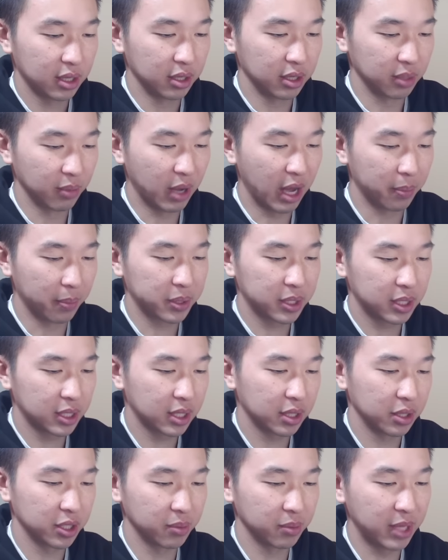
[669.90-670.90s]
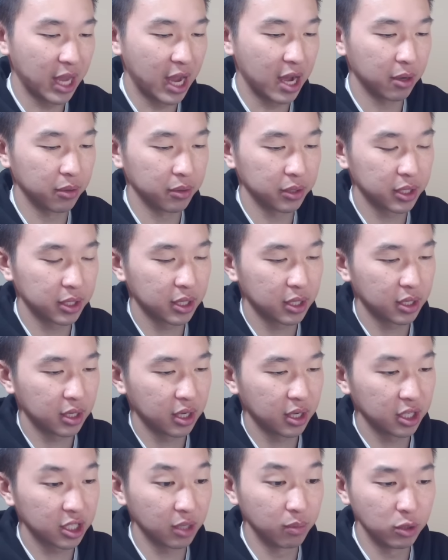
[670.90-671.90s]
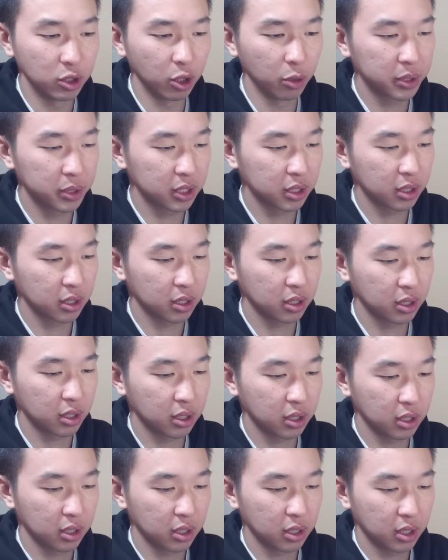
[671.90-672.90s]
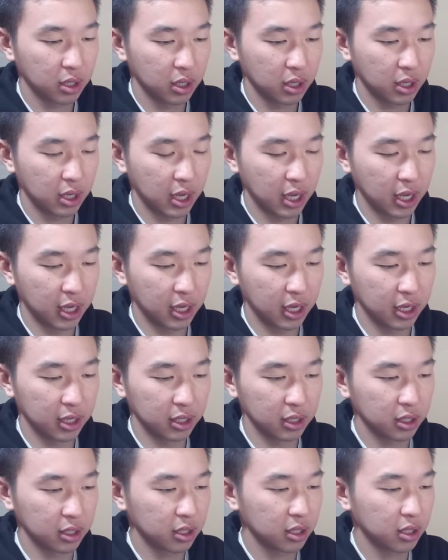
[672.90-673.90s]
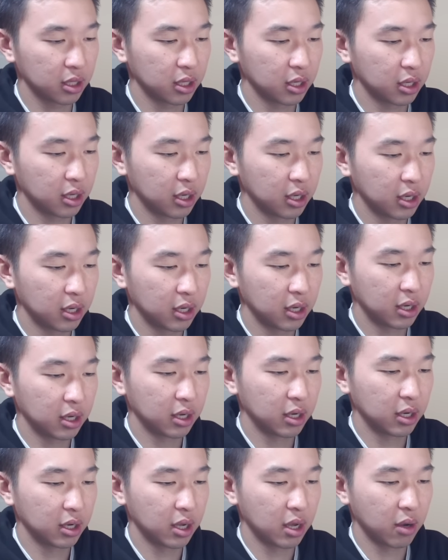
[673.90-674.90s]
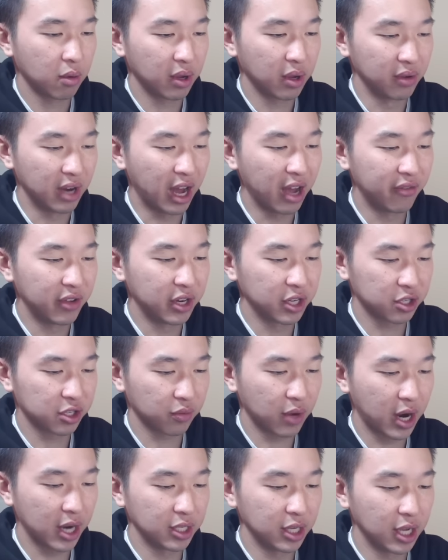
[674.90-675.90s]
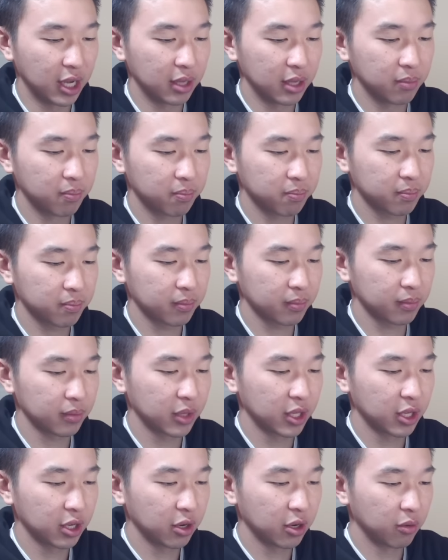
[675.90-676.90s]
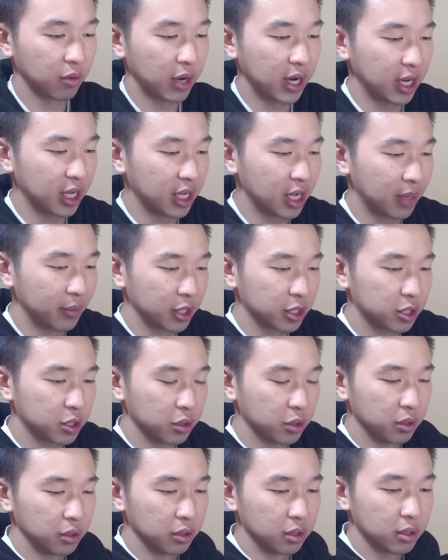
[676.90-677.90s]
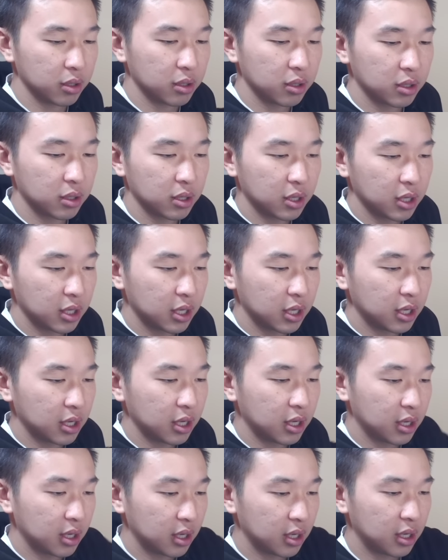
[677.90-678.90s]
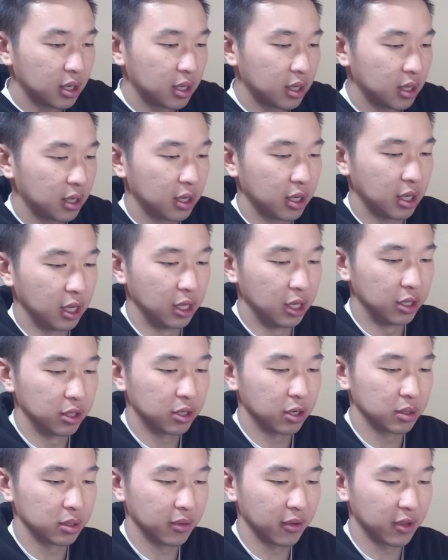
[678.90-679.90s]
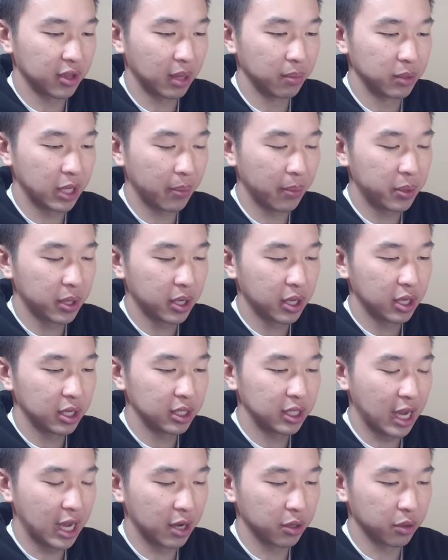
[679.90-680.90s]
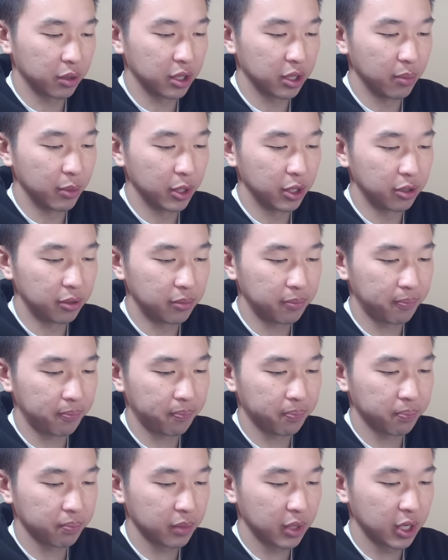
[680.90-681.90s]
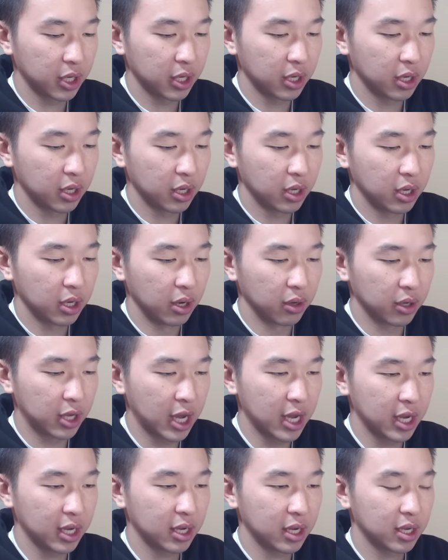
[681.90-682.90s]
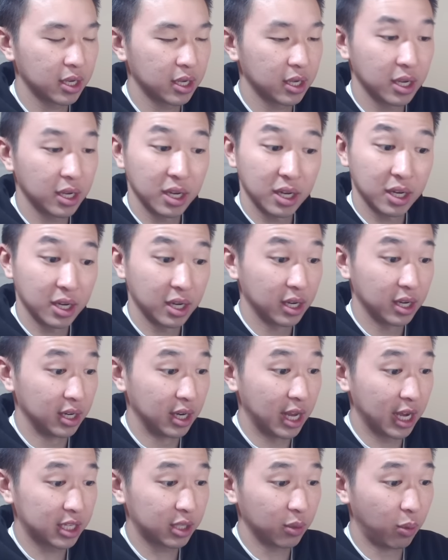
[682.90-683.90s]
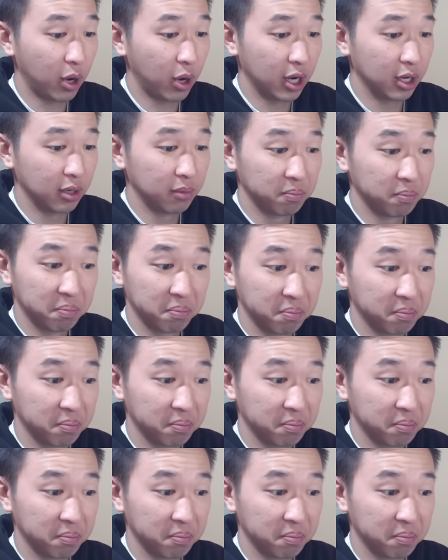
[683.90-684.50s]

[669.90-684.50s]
There's some ups, there's some downs, some loops, and you've not finished the ride yet. Rating coming soon. In terms of a thumbs up, down, or in the middle. Okay, next one.